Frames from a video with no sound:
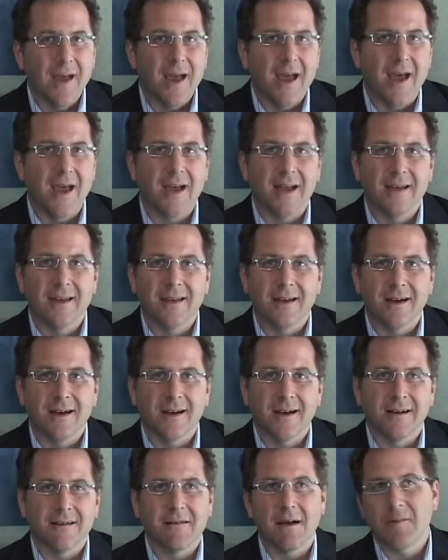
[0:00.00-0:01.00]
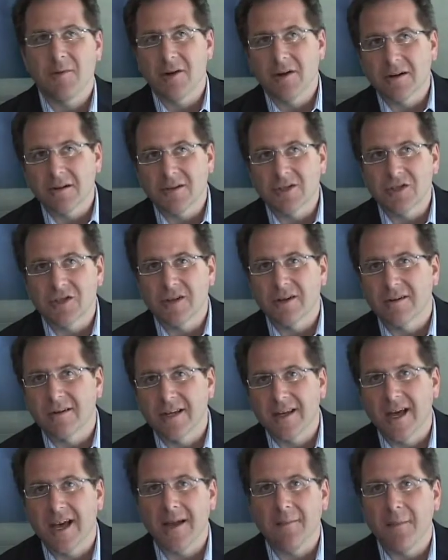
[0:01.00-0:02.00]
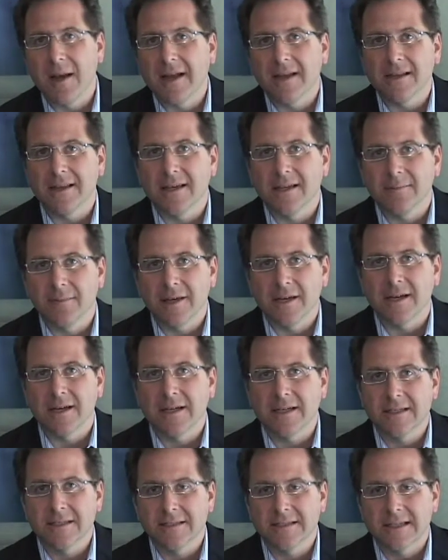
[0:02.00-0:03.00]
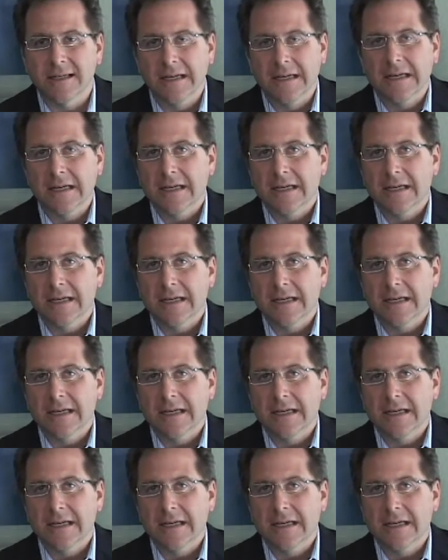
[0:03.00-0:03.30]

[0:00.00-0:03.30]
And uh, I'm here at the show today mainly because